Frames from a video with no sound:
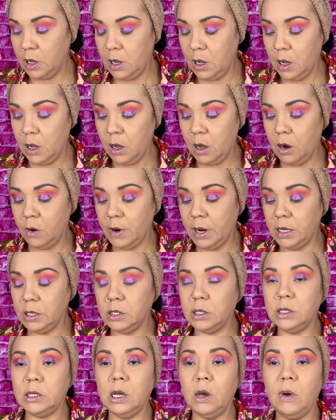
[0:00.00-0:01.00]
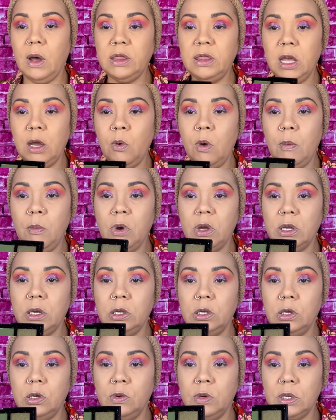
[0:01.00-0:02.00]
All right, so I think what I'm going to
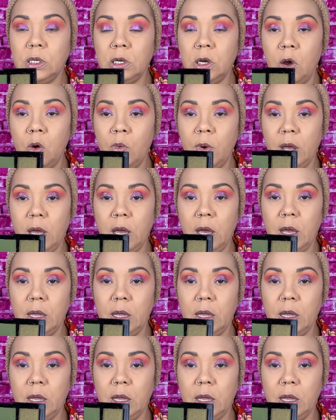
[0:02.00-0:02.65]
do is go in.